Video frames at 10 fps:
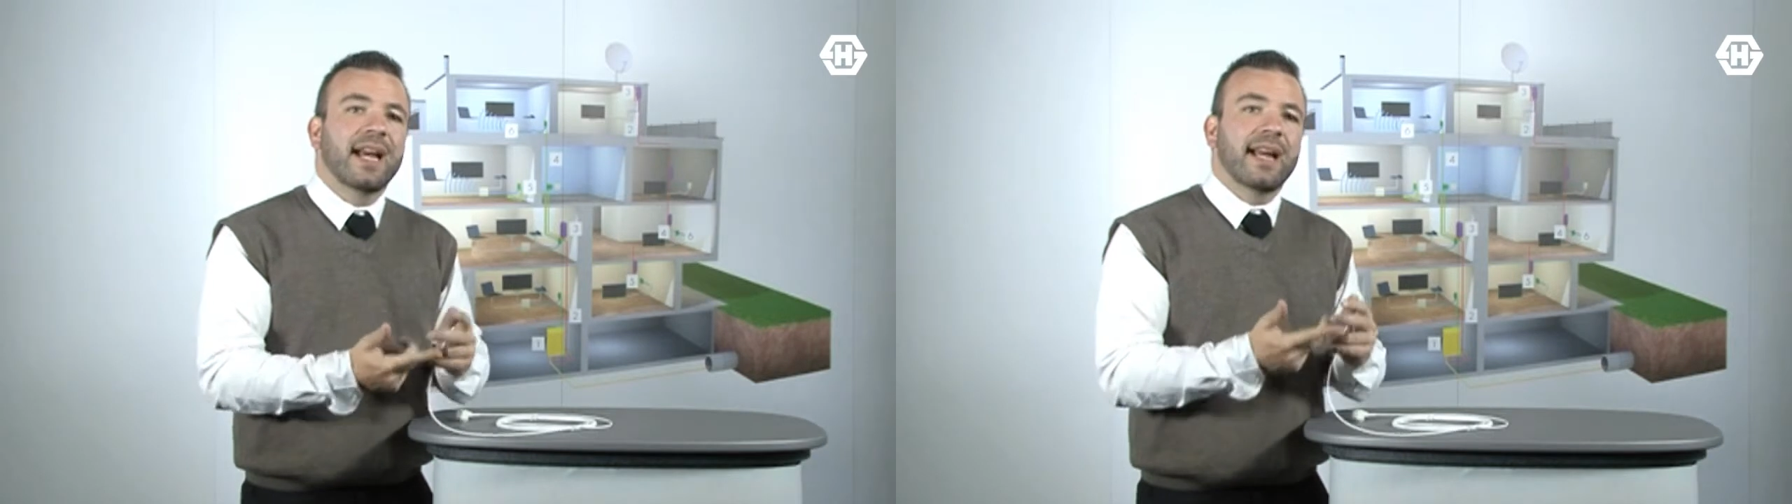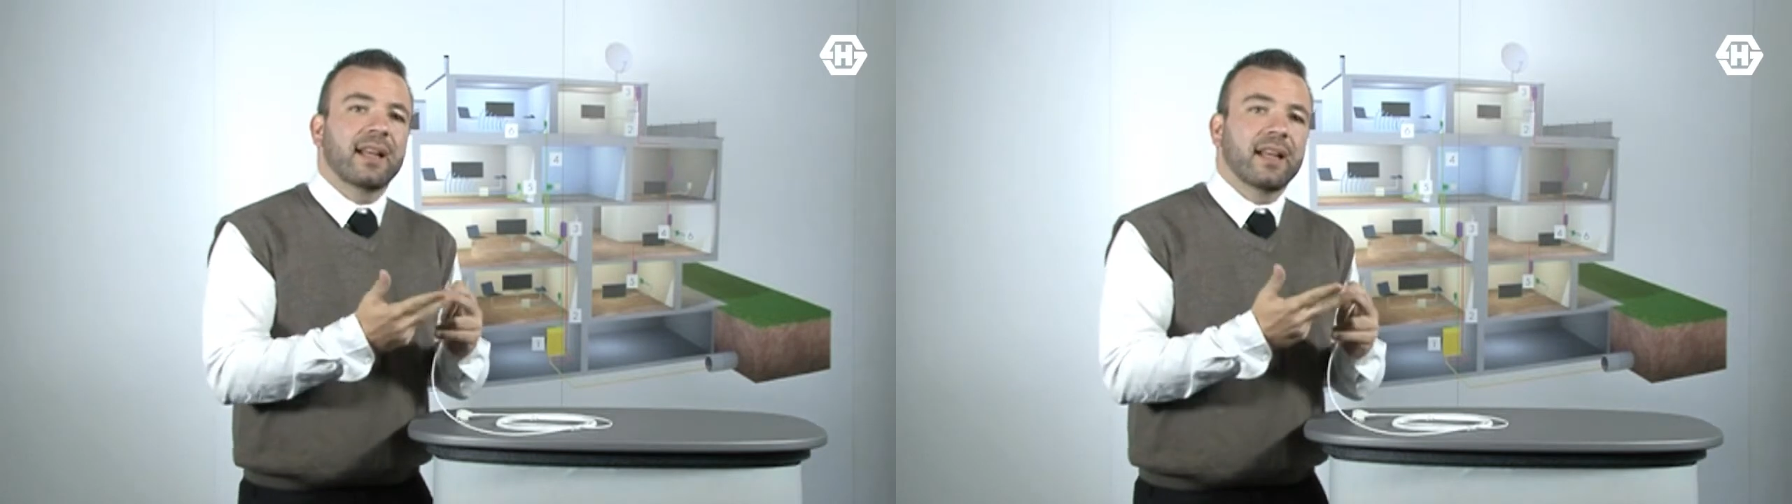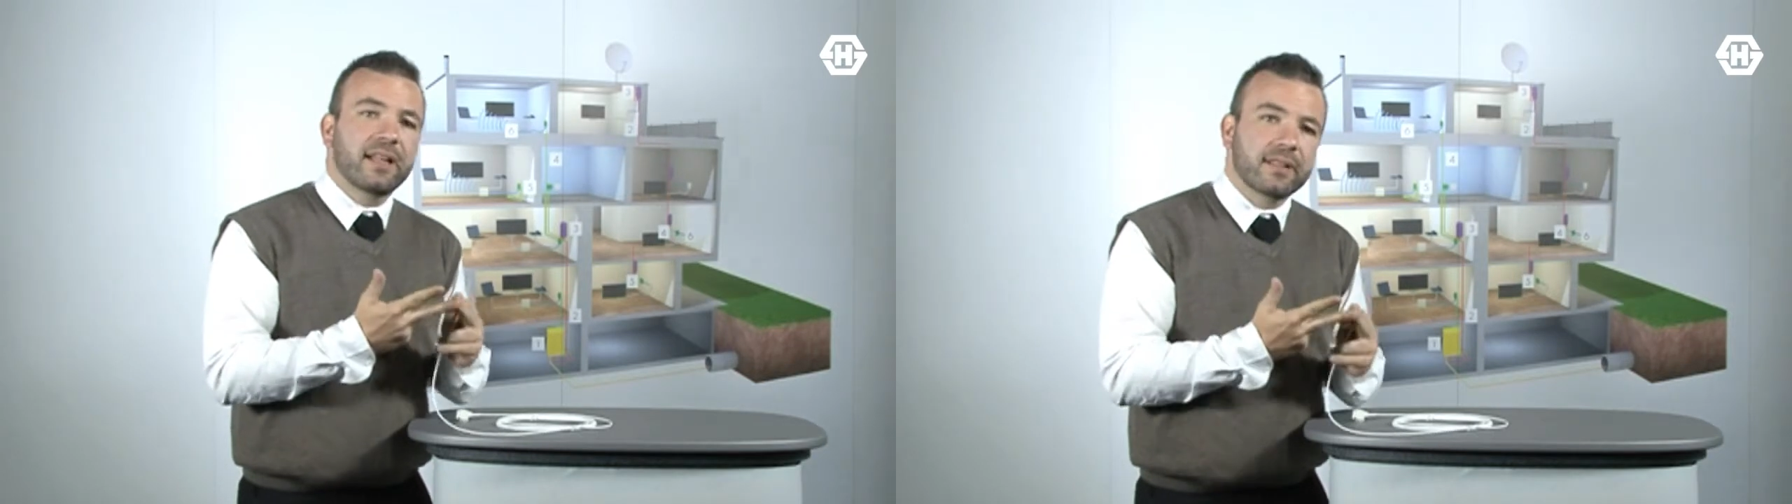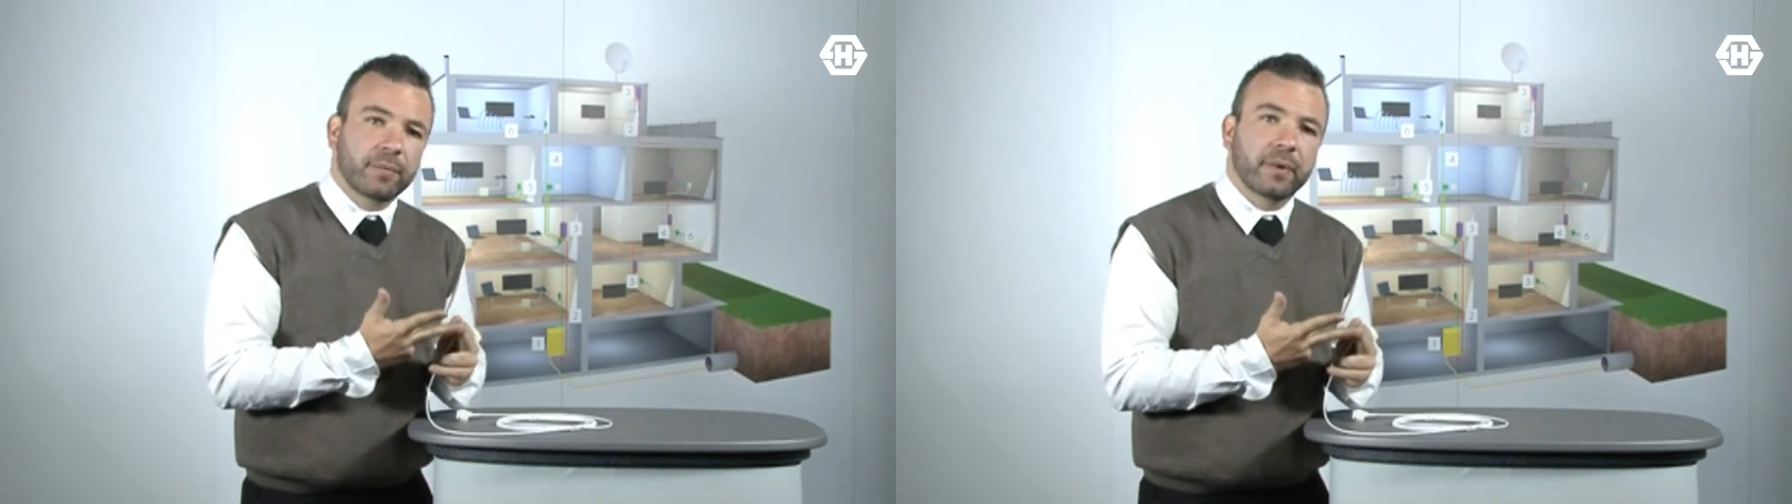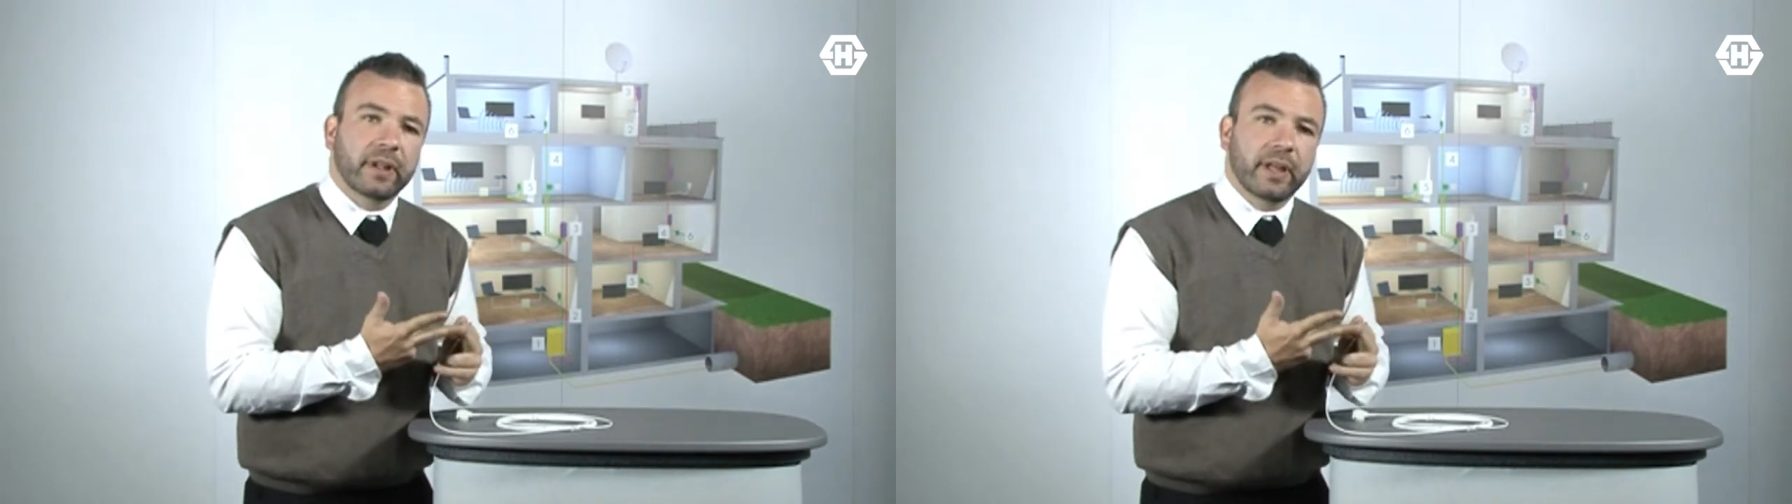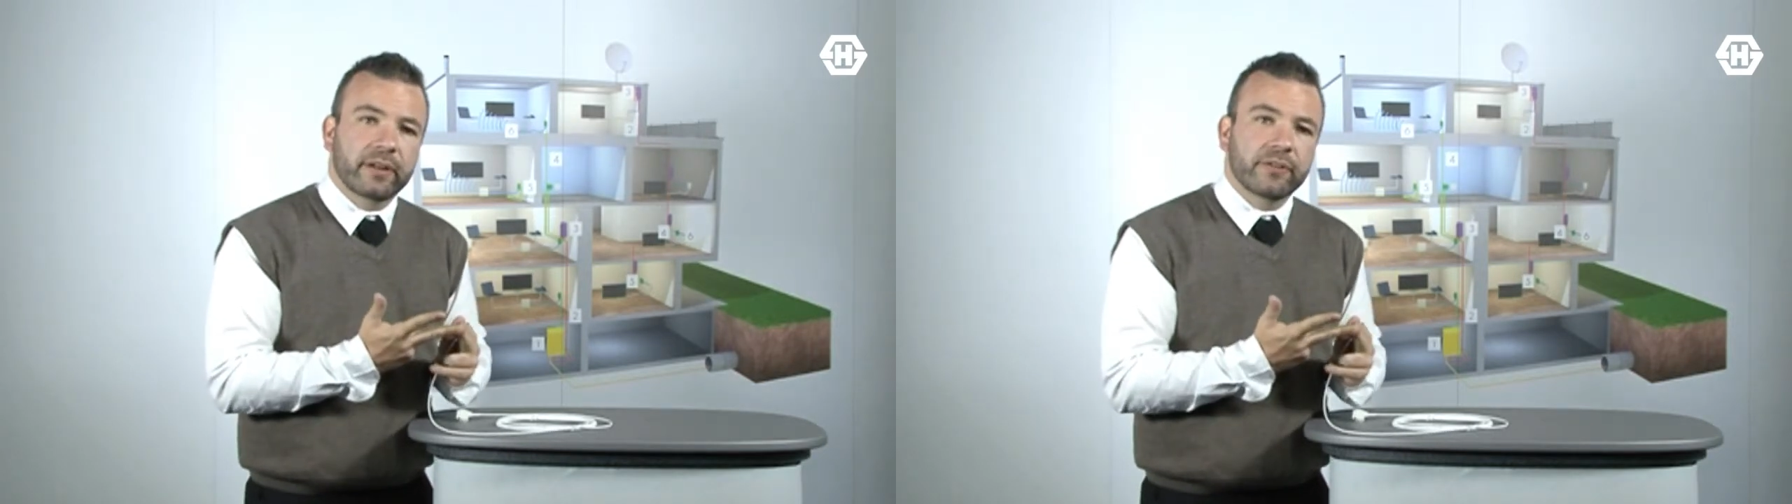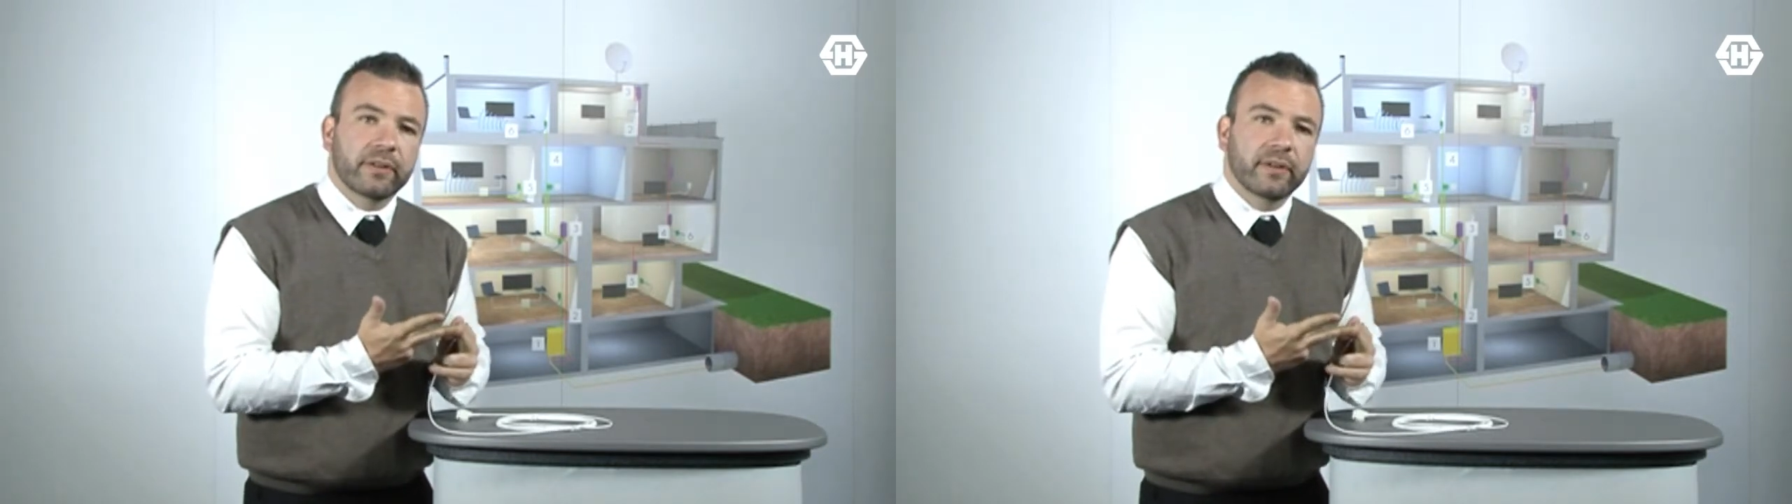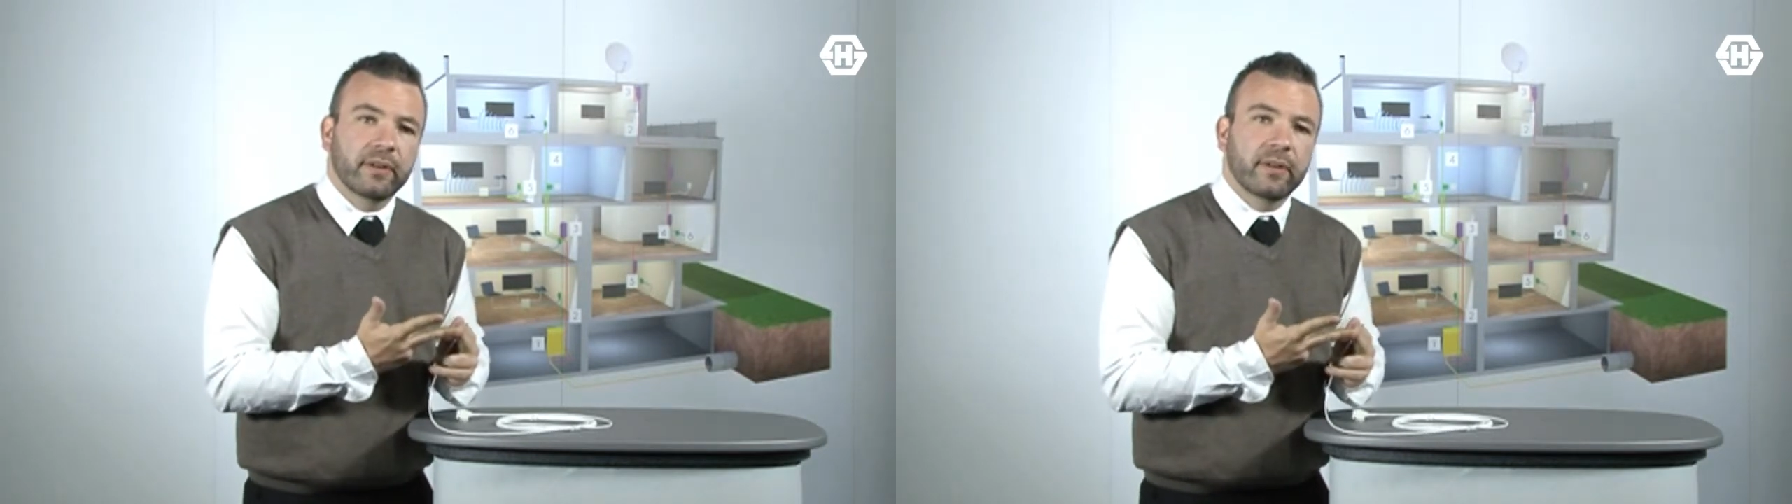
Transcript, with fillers: and laser protection